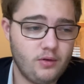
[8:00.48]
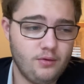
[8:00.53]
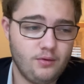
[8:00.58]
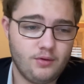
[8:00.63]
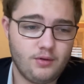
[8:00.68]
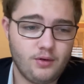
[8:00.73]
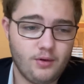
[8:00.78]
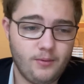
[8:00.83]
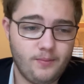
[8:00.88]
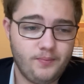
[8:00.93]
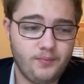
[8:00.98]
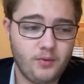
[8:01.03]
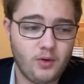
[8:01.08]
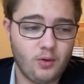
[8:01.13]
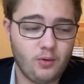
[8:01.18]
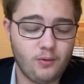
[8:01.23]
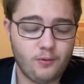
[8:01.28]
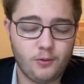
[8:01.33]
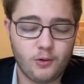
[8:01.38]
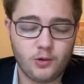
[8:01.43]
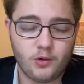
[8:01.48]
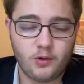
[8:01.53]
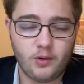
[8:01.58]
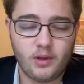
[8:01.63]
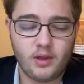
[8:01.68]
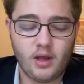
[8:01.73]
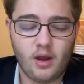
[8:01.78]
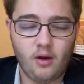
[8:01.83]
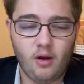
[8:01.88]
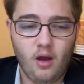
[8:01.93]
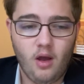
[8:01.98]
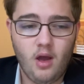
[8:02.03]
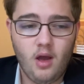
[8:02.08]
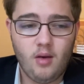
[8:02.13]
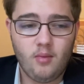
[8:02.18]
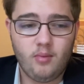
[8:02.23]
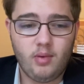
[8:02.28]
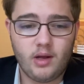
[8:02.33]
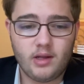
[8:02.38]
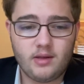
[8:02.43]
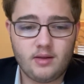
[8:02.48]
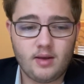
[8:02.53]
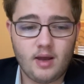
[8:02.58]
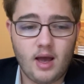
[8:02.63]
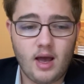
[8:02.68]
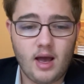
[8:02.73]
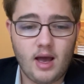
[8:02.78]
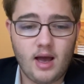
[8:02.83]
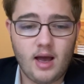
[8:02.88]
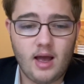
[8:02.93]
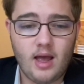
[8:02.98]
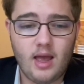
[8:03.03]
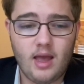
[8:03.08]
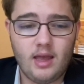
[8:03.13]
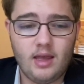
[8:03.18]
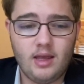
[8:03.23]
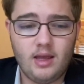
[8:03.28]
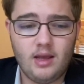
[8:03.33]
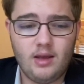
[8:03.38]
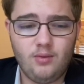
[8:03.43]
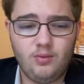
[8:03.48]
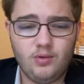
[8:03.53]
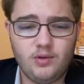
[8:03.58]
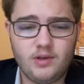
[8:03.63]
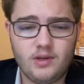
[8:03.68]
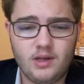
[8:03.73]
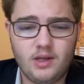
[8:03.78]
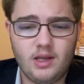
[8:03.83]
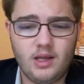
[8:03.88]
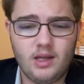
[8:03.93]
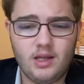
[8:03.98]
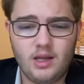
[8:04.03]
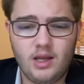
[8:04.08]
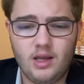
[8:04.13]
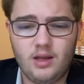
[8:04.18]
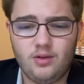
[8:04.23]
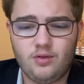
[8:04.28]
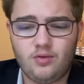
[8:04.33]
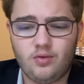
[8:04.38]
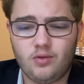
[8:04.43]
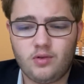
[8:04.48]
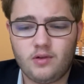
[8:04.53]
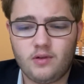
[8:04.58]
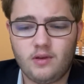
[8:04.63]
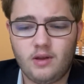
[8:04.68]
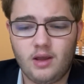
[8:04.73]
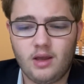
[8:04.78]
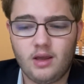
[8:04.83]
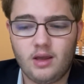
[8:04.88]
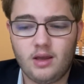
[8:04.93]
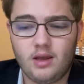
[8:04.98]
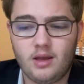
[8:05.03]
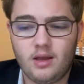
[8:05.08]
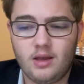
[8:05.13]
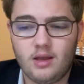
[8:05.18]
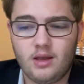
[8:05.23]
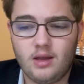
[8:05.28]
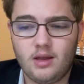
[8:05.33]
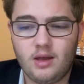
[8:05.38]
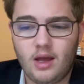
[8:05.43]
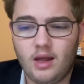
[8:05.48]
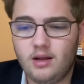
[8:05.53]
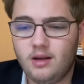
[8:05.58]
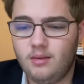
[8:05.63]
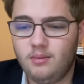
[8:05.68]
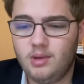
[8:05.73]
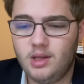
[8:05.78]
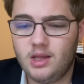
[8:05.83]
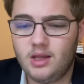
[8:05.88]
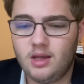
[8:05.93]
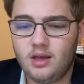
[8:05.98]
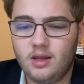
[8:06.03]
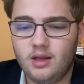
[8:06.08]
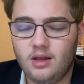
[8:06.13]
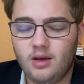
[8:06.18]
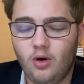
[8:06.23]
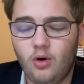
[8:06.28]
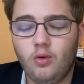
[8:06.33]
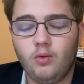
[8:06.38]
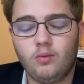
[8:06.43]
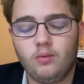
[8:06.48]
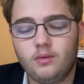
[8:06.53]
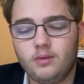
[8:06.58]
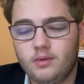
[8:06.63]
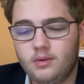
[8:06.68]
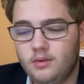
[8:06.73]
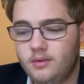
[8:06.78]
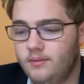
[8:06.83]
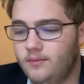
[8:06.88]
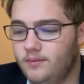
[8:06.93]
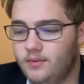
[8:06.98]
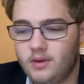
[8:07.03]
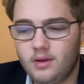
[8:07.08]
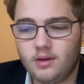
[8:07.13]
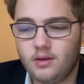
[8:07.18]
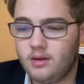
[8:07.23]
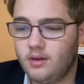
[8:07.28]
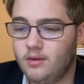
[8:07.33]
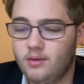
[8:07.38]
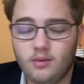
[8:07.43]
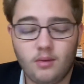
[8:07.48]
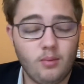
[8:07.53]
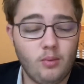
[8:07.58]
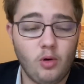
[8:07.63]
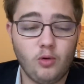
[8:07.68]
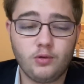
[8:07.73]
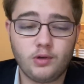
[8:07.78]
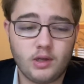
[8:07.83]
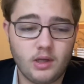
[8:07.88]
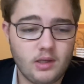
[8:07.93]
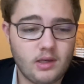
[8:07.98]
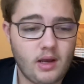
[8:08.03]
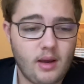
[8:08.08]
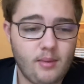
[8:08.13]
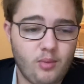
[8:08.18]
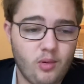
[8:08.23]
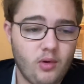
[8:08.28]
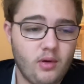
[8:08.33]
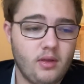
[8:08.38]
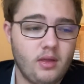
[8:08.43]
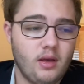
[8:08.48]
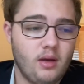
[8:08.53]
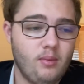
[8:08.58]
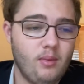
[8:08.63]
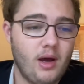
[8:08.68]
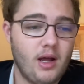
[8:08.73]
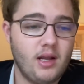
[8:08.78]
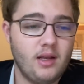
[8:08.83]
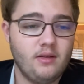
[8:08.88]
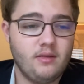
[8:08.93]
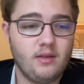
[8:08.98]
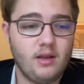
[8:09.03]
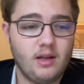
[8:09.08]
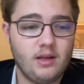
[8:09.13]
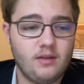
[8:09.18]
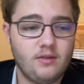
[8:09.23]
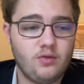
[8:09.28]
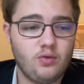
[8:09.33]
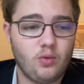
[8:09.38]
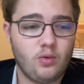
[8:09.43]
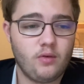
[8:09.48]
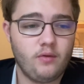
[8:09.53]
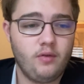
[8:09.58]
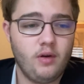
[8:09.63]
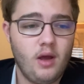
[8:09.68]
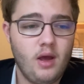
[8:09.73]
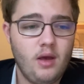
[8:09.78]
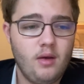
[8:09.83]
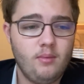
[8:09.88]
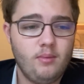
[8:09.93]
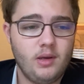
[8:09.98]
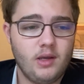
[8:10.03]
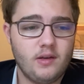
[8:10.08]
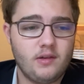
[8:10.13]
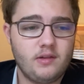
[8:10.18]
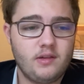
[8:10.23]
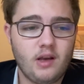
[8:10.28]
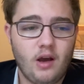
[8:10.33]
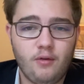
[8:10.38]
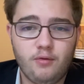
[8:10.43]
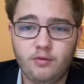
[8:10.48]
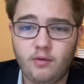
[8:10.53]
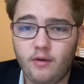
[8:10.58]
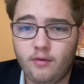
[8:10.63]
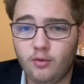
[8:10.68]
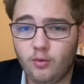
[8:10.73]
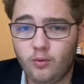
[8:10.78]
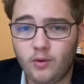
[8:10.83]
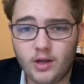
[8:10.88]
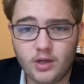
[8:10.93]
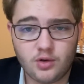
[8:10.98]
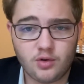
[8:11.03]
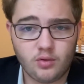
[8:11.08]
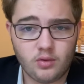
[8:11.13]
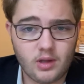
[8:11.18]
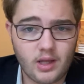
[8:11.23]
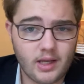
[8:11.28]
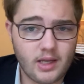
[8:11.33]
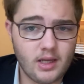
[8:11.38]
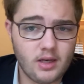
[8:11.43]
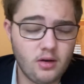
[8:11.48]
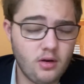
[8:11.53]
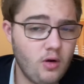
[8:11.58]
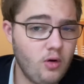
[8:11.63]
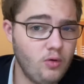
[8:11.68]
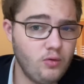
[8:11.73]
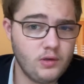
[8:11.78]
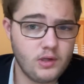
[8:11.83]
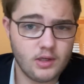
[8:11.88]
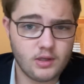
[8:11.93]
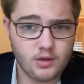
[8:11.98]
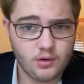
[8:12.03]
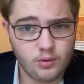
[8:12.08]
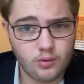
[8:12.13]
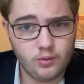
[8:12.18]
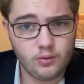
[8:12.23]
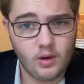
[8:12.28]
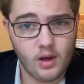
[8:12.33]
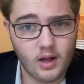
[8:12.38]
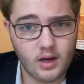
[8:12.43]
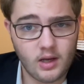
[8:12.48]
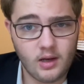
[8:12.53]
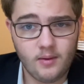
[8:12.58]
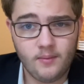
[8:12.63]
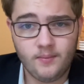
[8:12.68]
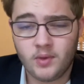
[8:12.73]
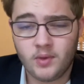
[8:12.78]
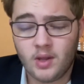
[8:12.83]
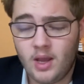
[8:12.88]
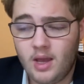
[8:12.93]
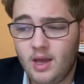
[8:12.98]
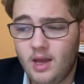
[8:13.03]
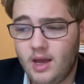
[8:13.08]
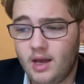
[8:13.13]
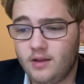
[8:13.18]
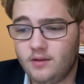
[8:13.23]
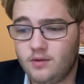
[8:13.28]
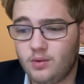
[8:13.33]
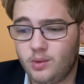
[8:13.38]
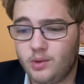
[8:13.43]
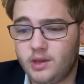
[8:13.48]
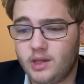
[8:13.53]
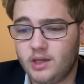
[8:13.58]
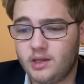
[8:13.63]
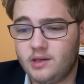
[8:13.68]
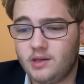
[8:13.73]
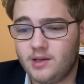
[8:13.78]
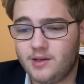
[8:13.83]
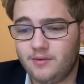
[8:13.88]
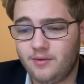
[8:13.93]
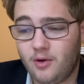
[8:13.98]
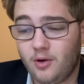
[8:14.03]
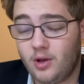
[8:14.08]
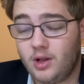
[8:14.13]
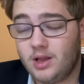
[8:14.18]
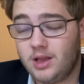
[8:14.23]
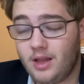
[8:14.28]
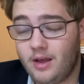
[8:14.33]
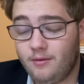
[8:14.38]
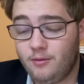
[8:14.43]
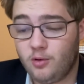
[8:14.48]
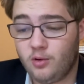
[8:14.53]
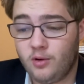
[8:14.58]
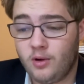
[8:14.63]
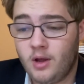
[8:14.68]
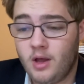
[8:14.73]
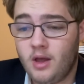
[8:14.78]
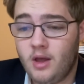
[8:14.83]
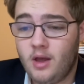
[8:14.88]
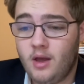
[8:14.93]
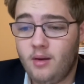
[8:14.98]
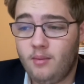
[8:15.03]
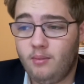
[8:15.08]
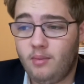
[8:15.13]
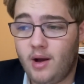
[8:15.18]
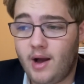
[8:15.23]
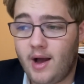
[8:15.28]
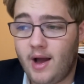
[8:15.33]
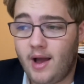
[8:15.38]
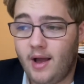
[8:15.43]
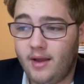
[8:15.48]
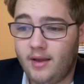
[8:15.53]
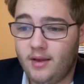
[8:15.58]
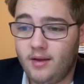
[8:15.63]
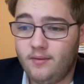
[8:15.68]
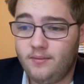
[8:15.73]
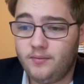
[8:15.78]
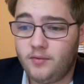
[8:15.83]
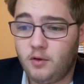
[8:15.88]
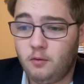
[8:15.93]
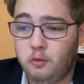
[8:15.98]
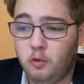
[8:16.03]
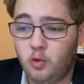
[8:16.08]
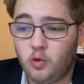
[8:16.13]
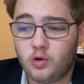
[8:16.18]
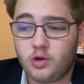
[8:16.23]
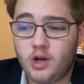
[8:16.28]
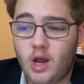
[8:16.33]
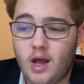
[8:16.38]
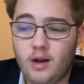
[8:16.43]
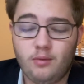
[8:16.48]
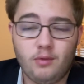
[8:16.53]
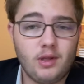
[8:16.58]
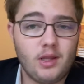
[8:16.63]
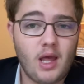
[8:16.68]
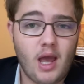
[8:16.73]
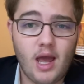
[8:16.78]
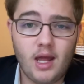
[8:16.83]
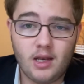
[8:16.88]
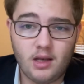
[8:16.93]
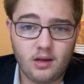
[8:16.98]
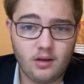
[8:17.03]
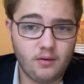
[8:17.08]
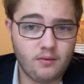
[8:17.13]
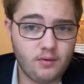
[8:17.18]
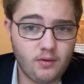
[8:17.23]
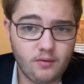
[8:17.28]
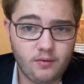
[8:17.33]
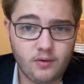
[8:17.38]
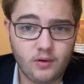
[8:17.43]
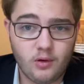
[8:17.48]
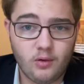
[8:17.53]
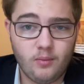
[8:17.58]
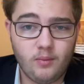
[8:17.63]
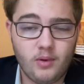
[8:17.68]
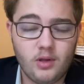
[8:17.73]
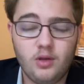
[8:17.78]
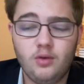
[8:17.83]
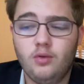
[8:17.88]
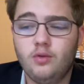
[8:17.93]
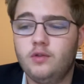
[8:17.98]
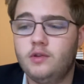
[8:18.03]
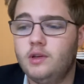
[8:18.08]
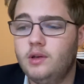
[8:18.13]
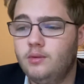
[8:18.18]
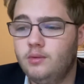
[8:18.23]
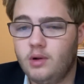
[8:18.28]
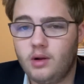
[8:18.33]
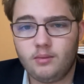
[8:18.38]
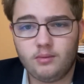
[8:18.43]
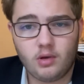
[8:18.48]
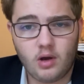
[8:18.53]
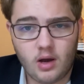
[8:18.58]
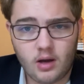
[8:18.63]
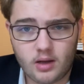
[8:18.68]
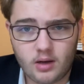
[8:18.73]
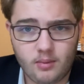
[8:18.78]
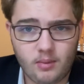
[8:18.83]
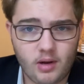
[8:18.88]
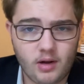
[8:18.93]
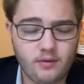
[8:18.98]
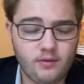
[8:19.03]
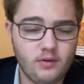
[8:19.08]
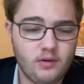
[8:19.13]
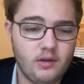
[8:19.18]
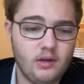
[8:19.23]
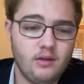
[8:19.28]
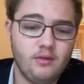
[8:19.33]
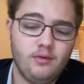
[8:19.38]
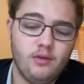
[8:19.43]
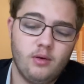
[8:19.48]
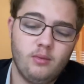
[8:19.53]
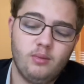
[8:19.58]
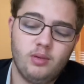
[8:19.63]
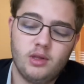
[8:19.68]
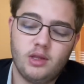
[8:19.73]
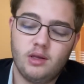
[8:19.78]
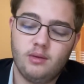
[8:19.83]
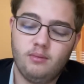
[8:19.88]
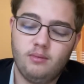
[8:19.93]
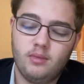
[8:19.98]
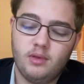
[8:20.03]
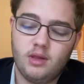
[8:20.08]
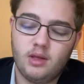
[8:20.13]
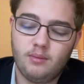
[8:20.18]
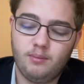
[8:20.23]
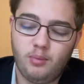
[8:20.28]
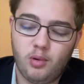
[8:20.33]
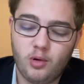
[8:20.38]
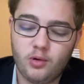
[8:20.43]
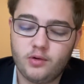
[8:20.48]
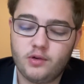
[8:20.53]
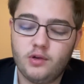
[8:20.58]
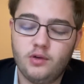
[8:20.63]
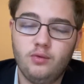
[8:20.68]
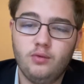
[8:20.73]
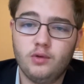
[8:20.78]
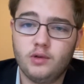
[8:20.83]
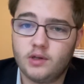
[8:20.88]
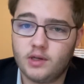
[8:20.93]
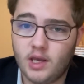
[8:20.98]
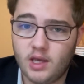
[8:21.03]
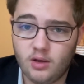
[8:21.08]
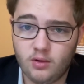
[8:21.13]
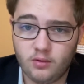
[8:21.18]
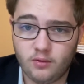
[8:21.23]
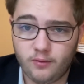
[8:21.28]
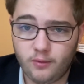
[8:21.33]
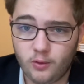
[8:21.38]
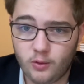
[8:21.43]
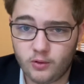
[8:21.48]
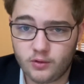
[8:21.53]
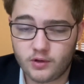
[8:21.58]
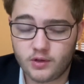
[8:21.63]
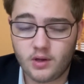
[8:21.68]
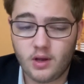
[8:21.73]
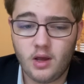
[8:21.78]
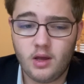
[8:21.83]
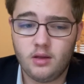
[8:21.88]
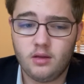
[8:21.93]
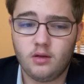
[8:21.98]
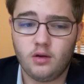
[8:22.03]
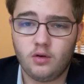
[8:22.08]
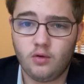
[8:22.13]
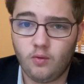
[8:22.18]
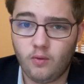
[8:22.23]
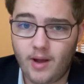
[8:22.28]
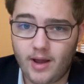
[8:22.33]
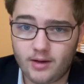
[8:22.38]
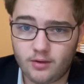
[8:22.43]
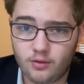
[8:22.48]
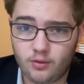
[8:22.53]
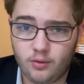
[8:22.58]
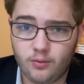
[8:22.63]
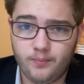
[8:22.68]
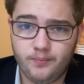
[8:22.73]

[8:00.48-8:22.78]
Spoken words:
so you're in for a treat there. But it was an interesting, and I mean the most contemporary thing about it is that it's sort of being self-referential. Like, it knows it's a whodunit, and so it thinks it's very clever by foreshadowing the ending of the film. You'll see what I'm talking about if you see the film. But the person who is killed first, the director